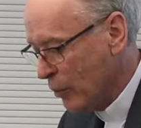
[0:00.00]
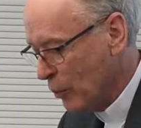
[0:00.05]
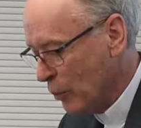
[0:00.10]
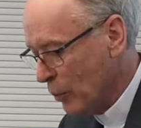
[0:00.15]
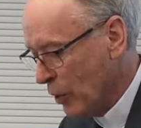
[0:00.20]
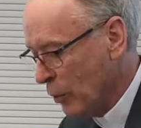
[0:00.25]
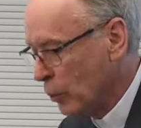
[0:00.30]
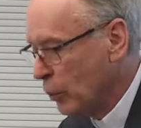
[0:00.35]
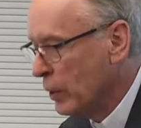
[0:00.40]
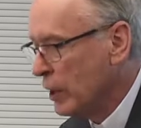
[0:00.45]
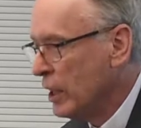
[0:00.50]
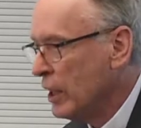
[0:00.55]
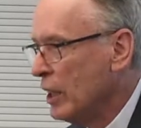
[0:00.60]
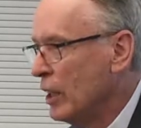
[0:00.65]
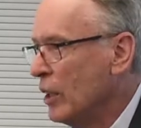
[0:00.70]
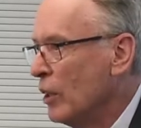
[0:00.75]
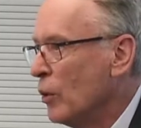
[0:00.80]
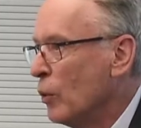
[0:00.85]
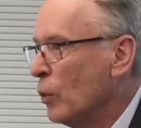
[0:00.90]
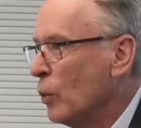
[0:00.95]
what
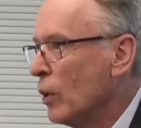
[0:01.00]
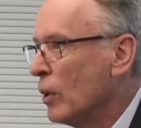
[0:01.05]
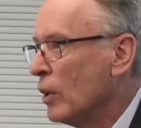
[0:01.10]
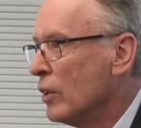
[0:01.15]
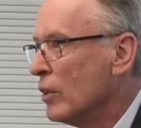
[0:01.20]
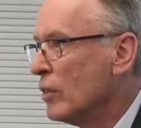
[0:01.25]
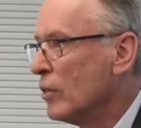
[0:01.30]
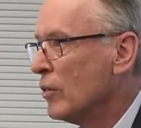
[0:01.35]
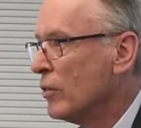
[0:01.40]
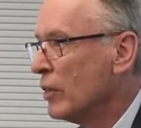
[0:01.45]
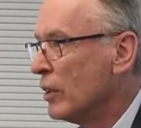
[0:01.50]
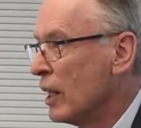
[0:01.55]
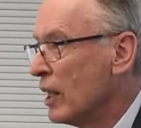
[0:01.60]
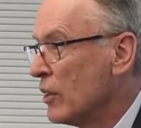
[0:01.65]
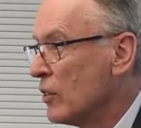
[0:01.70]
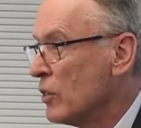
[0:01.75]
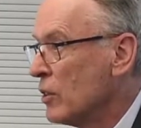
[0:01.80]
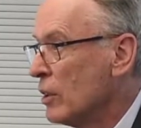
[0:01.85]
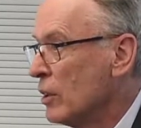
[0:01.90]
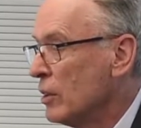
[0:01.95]
we want for
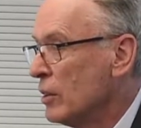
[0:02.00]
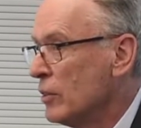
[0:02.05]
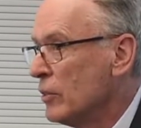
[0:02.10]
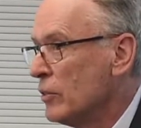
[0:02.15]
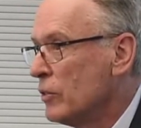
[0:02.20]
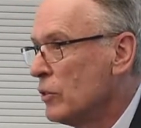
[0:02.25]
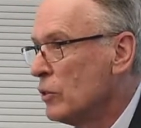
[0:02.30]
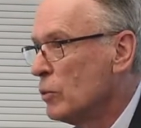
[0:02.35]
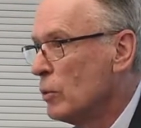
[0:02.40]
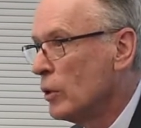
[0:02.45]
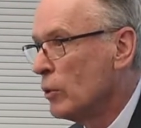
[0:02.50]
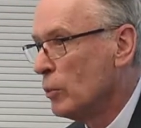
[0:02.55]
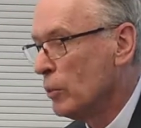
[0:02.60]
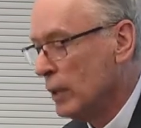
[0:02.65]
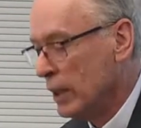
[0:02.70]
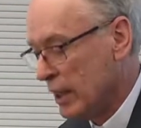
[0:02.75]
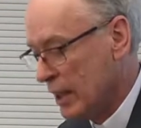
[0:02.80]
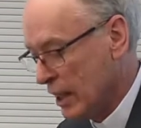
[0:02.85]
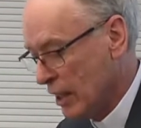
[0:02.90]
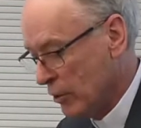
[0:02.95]
ourselves, what
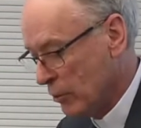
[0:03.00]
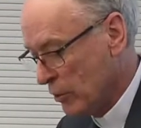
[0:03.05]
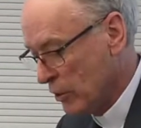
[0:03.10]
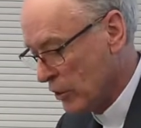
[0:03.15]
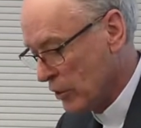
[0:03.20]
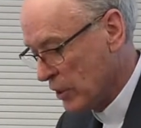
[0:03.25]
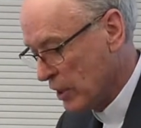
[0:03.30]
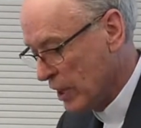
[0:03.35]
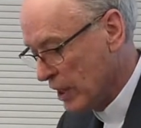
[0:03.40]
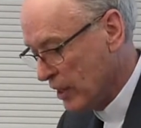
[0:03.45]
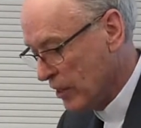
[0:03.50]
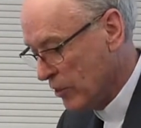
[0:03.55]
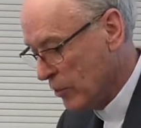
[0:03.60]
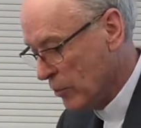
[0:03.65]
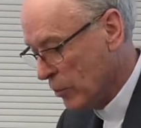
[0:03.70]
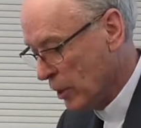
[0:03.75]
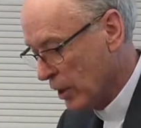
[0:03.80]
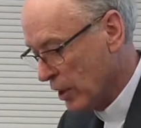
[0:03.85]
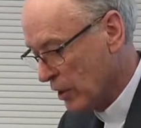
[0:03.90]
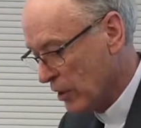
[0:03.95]
we can receive,
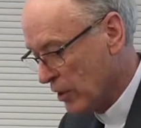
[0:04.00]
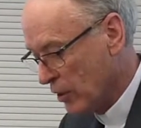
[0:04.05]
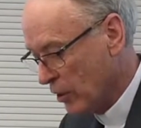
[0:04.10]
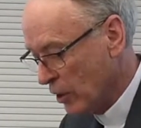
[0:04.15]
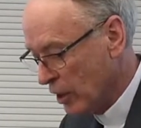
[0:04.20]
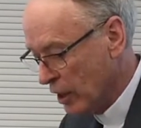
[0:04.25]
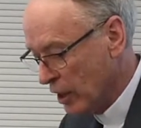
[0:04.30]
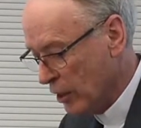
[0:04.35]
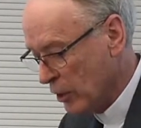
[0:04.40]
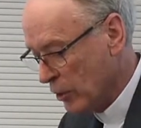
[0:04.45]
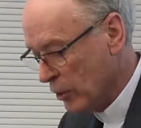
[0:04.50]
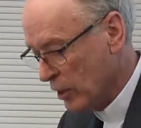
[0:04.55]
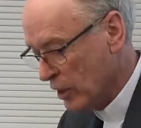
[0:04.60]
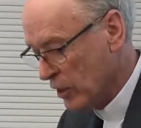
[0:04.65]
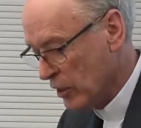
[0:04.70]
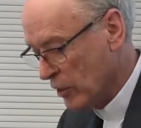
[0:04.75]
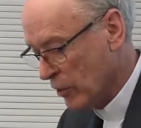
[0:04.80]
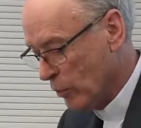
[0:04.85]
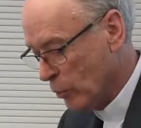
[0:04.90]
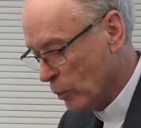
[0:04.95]
what
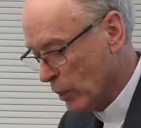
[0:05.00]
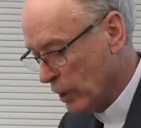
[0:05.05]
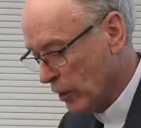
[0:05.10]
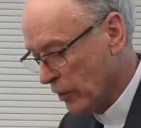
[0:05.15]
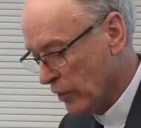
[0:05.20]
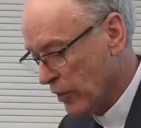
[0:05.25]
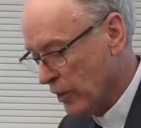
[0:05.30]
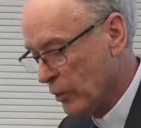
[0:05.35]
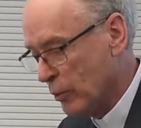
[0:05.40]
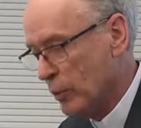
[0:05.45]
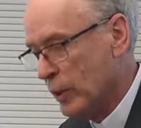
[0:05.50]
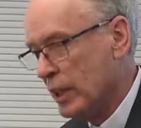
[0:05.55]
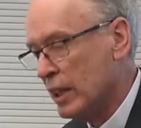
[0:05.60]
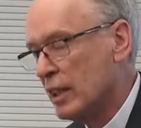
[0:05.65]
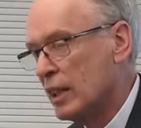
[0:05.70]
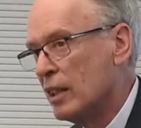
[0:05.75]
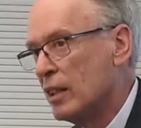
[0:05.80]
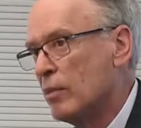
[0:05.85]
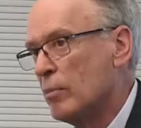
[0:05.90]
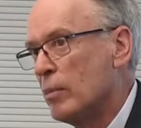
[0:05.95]
increase of wealth that we
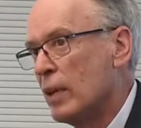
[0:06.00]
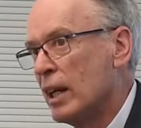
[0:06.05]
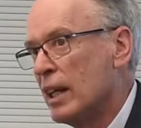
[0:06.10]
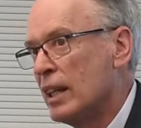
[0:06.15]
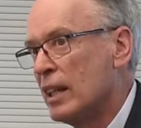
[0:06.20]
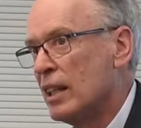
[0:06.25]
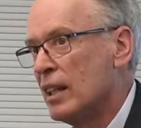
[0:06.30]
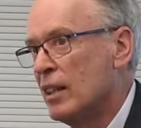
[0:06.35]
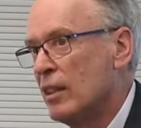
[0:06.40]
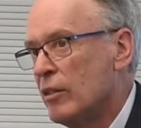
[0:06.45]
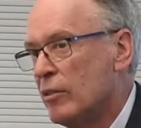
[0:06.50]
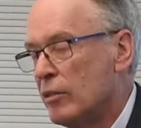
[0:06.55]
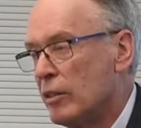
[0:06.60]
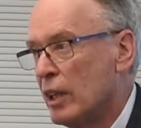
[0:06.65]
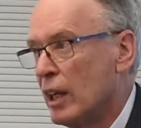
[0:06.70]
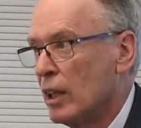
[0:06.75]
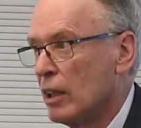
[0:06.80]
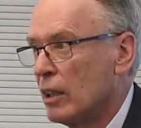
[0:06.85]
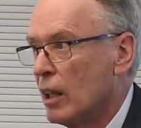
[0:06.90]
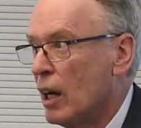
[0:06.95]
can make for
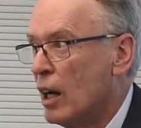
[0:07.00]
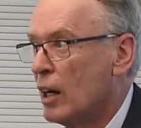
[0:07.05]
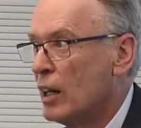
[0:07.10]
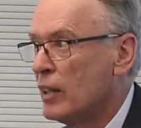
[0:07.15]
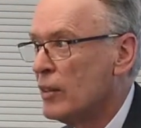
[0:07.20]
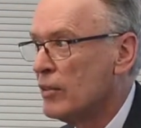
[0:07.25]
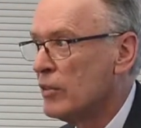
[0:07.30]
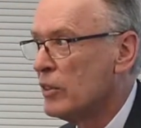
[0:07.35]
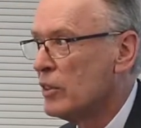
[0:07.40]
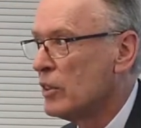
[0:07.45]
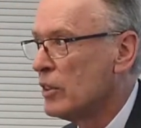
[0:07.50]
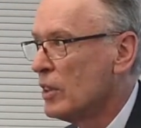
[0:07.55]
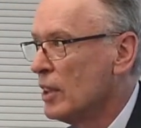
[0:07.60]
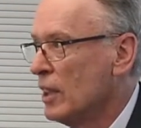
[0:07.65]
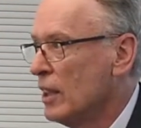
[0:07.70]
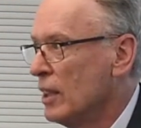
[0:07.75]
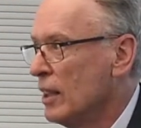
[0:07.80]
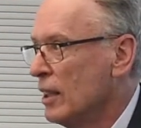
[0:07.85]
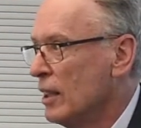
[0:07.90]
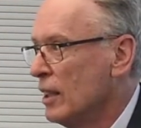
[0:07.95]
our lives.
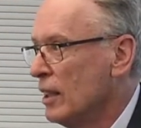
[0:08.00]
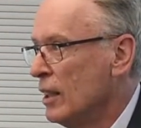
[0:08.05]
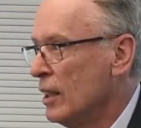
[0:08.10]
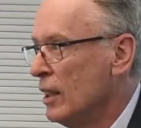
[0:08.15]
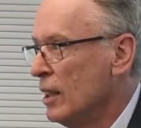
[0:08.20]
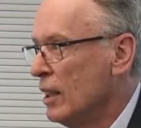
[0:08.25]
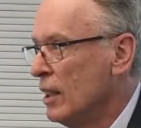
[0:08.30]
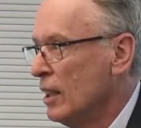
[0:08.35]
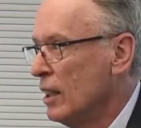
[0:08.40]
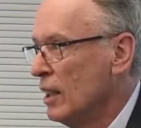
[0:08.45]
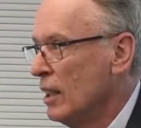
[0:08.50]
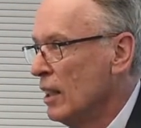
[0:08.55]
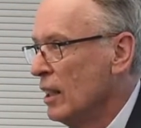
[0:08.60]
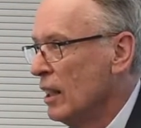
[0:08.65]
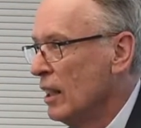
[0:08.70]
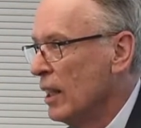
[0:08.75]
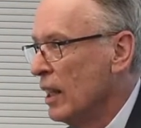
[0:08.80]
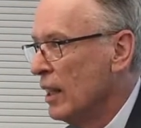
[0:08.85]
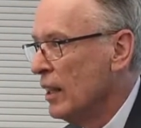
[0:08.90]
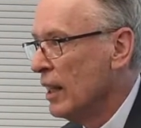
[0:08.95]

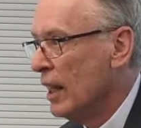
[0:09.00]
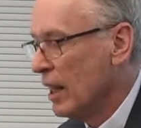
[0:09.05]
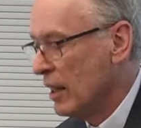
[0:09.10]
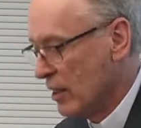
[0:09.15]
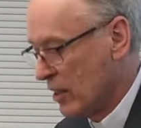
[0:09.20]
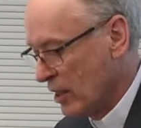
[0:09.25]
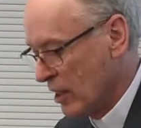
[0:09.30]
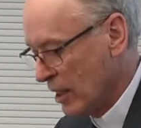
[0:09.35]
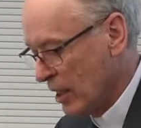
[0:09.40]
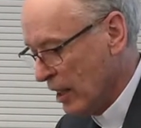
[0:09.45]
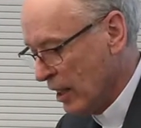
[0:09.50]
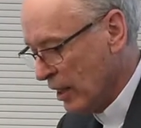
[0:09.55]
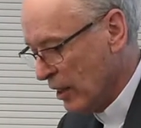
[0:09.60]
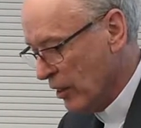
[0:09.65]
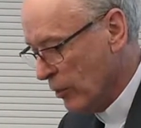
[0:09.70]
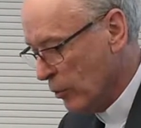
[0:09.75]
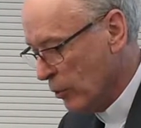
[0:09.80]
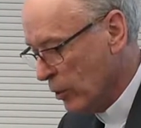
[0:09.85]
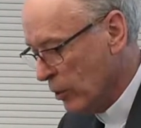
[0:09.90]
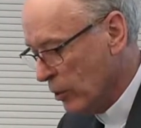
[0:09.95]
And that
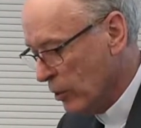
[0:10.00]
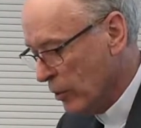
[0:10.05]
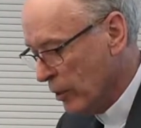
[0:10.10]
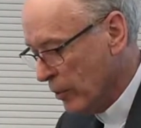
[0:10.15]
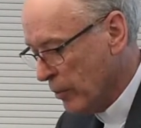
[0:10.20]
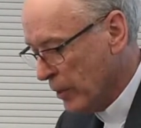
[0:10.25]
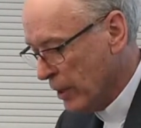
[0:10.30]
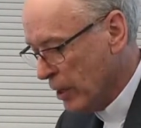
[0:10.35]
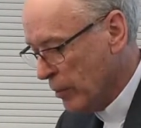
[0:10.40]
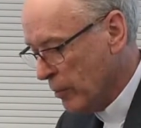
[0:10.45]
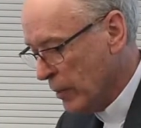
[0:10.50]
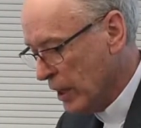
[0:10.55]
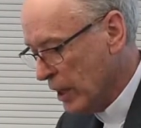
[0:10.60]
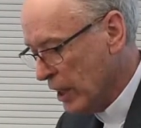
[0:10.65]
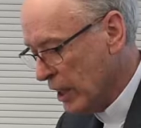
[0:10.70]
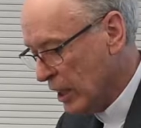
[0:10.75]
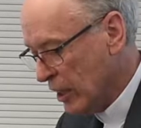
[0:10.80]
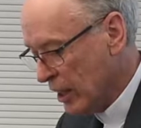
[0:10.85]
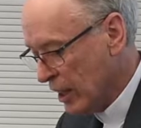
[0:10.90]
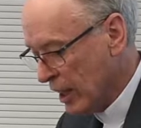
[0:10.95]
will, in
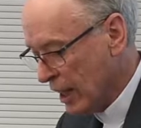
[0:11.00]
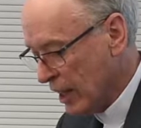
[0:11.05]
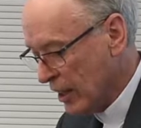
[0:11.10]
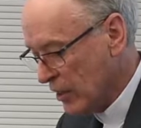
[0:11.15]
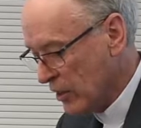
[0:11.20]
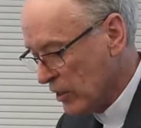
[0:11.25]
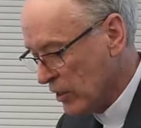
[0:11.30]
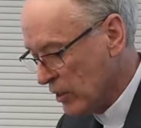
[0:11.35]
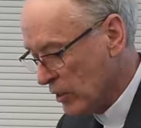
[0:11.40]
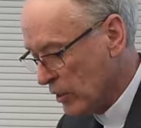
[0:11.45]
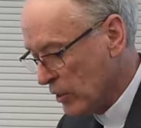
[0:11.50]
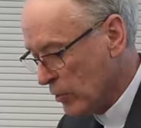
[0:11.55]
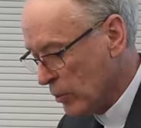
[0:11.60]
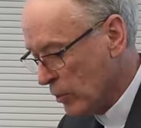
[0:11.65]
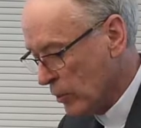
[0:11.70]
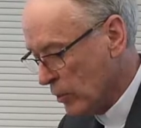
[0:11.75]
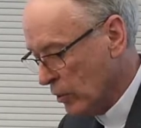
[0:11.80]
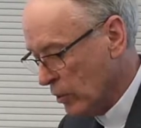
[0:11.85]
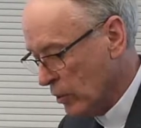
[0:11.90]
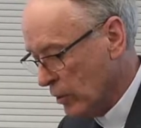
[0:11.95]
many cases,
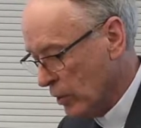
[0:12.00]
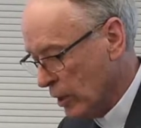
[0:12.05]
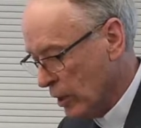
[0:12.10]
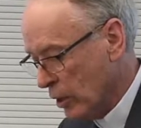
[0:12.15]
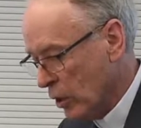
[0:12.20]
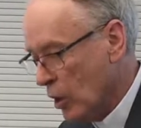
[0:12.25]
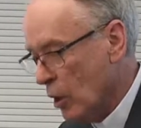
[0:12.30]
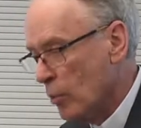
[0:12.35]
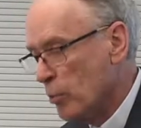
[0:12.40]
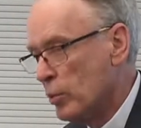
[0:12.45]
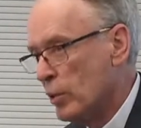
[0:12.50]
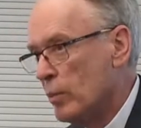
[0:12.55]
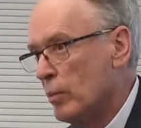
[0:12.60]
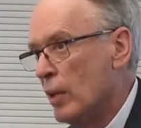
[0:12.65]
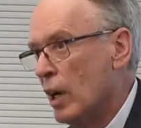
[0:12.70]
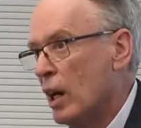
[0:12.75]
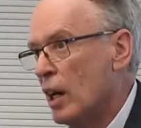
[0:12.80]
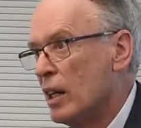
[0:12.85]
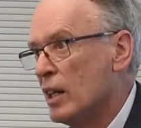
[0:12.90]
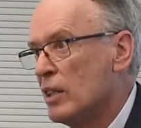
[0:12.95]
will
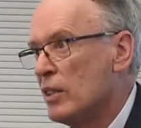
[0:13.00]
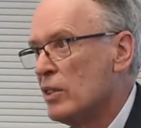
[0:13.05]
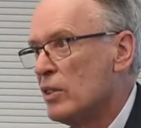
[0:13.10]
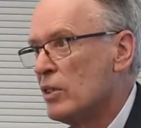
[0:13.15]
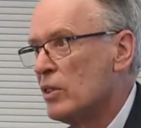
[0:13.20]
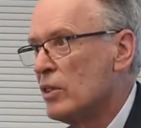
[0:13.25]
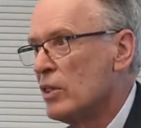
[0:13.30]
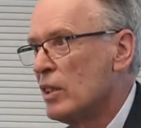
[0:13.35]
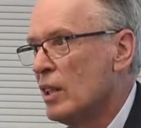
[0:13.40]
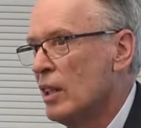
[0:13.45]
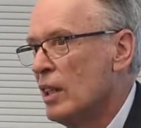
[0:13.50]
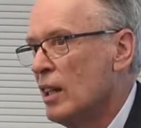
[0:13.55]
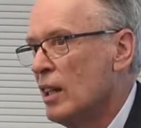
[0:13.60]
compromise